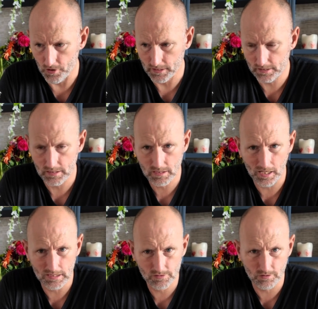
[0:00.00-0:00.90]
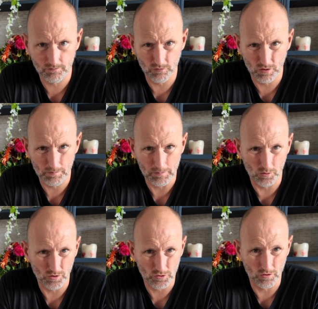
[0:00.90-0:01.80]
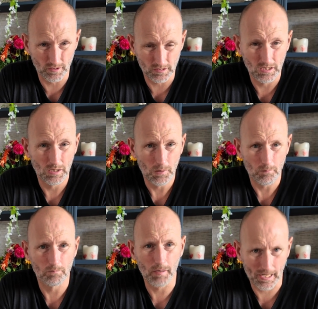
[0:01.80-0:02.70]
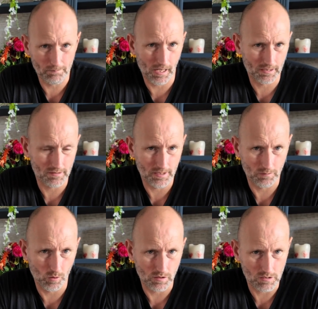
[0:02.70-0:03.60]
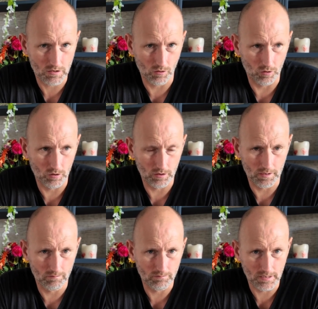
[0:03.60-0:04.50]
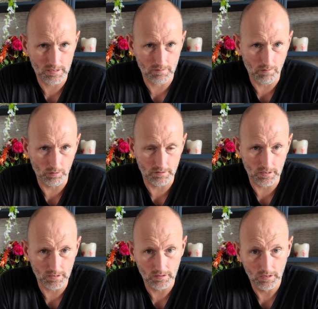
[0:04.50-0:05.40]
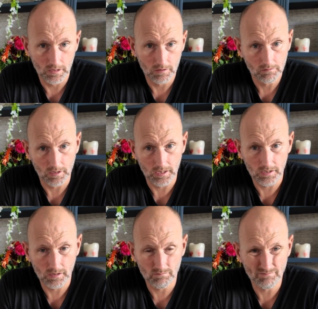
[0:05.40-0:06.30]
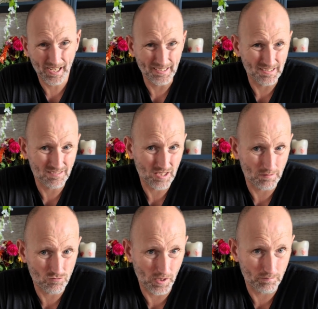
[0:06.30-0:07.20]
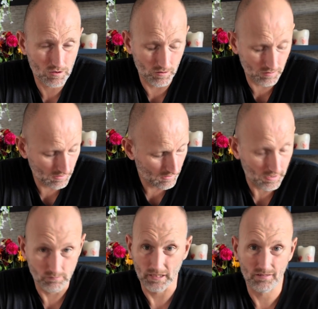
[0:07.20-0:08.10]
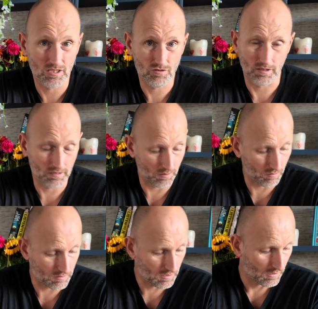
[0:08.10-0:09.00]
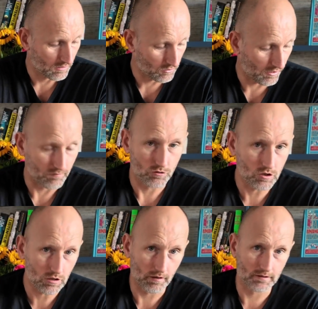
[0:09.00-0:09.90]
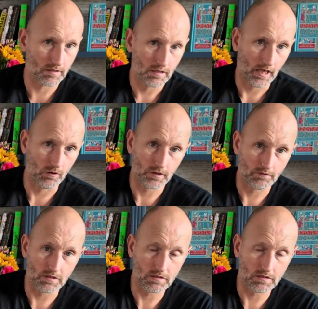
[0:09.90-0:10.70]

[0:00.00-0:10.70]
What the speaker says: right kind of size for people who are doing like backpacking type ones, or let's say multi-day hiking type trips, you know, Lake District kind of ones. So yeah, use the link and it'll get you